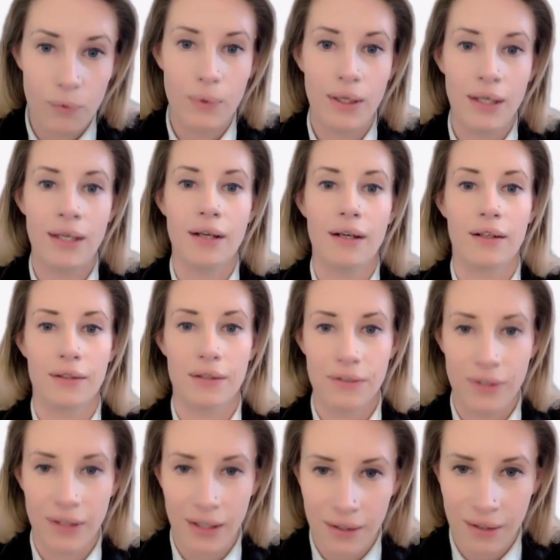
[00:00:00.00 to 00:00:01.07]
We are
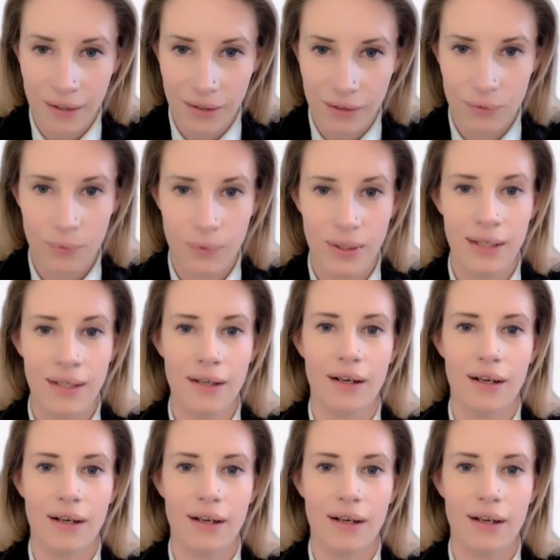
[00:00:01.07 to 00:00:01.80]
designing it. We